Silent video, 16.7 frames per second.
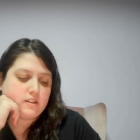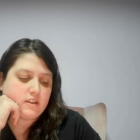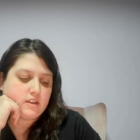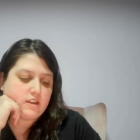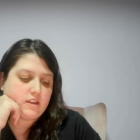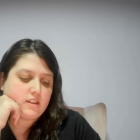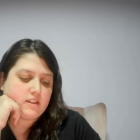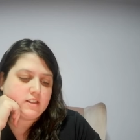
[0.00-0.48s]

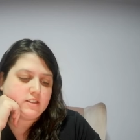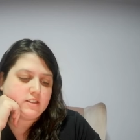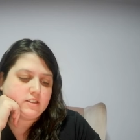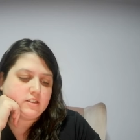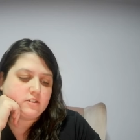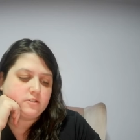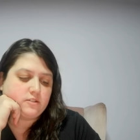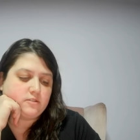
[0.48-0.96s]
Okay, let's
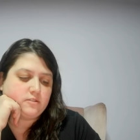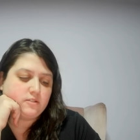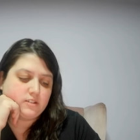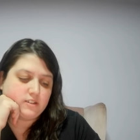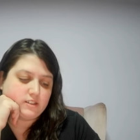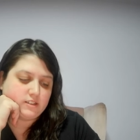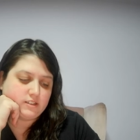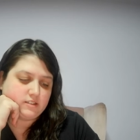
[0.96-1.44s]
go.
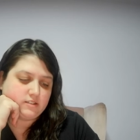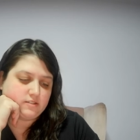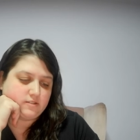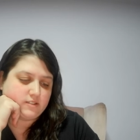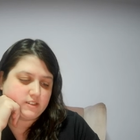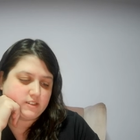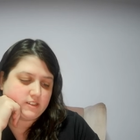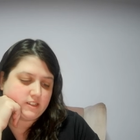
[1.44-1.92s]

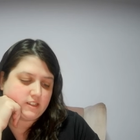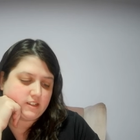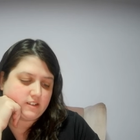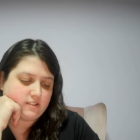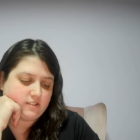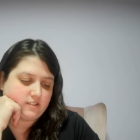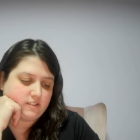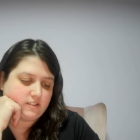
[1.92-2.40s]
Really
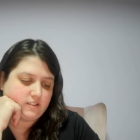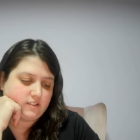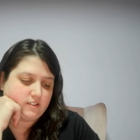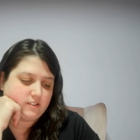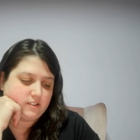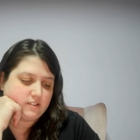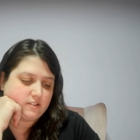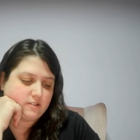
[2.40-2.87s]
get...
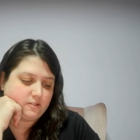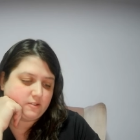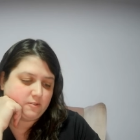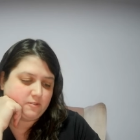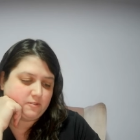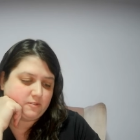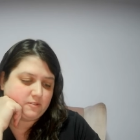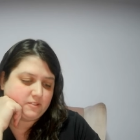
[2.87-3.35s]

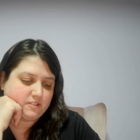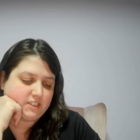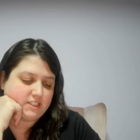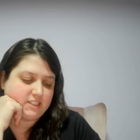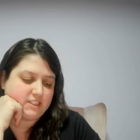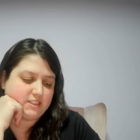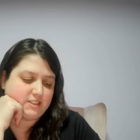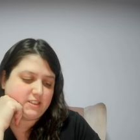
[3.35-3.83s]
Oh,
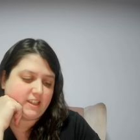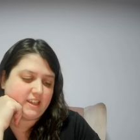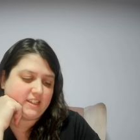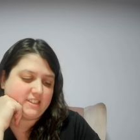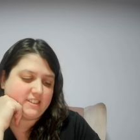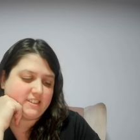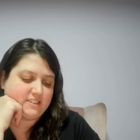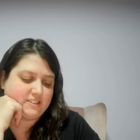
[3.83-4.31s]
just
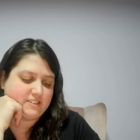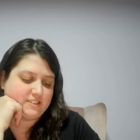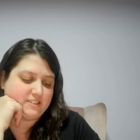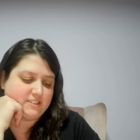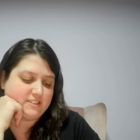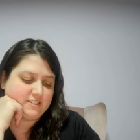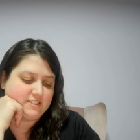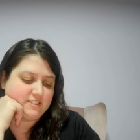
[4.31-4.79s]
gets...
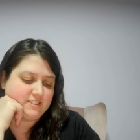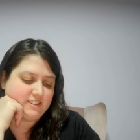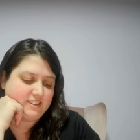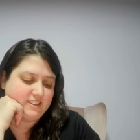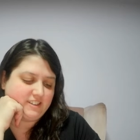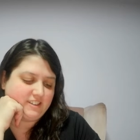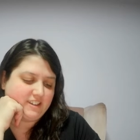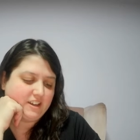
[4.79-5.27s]

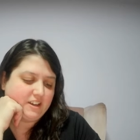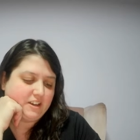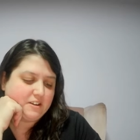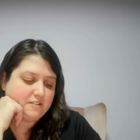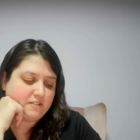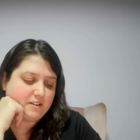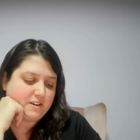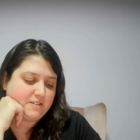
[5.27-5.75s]

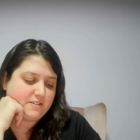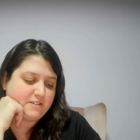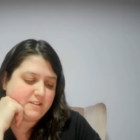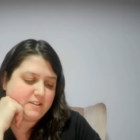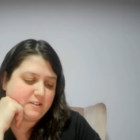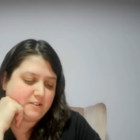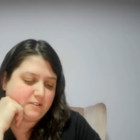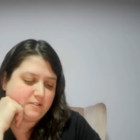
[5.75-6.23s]
I
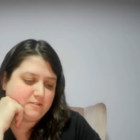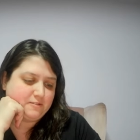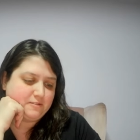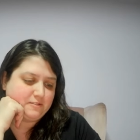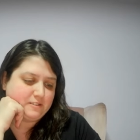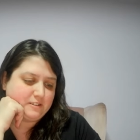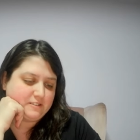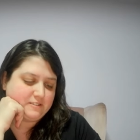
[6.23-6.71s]
really...
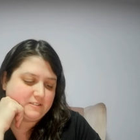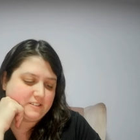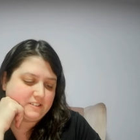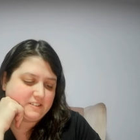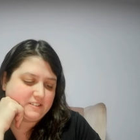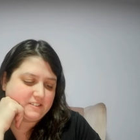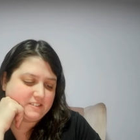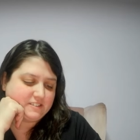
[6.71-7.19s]
Oh
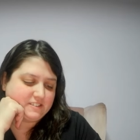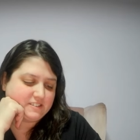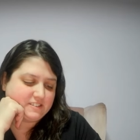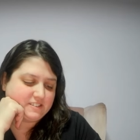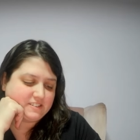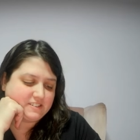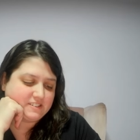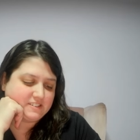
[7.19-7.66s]
no.
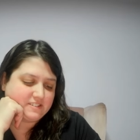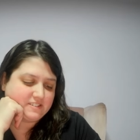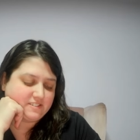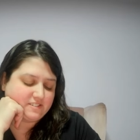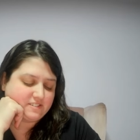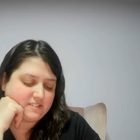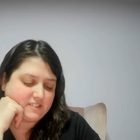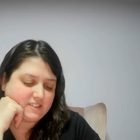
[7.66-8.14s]

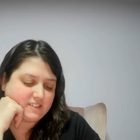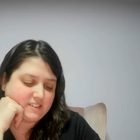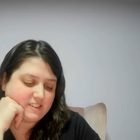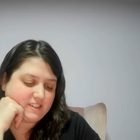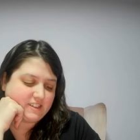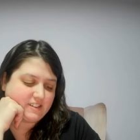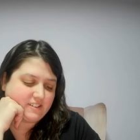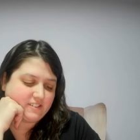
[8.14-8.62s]
Really
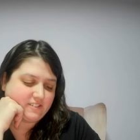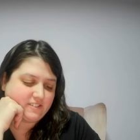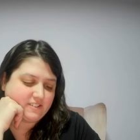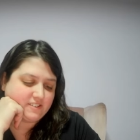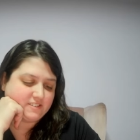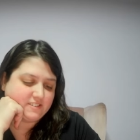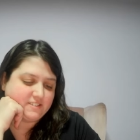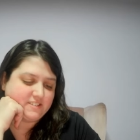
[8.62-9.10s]
careful.
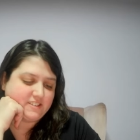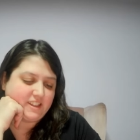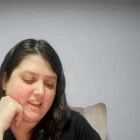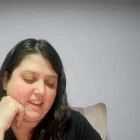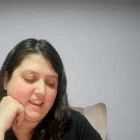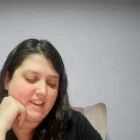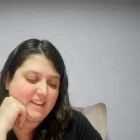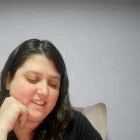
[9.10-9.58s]
Oh,
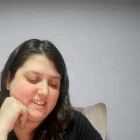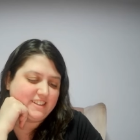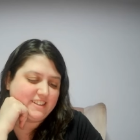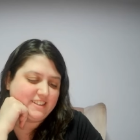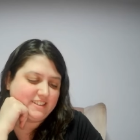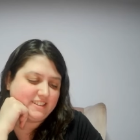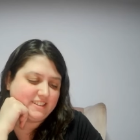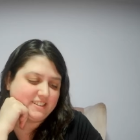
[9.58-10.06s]

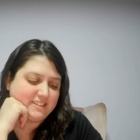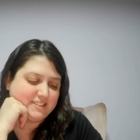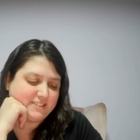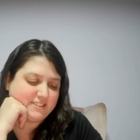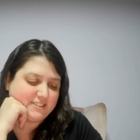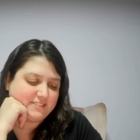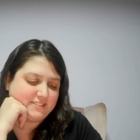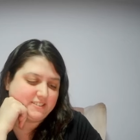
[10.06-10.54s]
it's not
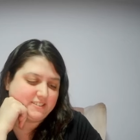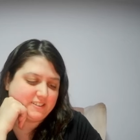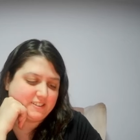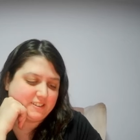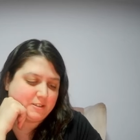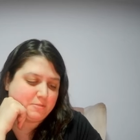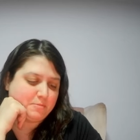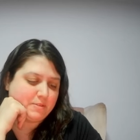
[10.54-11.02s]
too
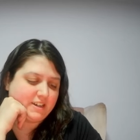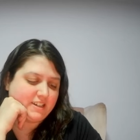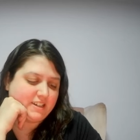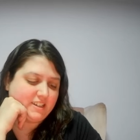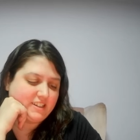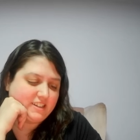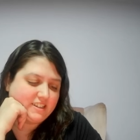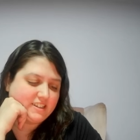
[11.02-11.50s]
early,
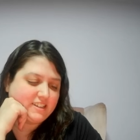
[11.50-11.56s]
buddy.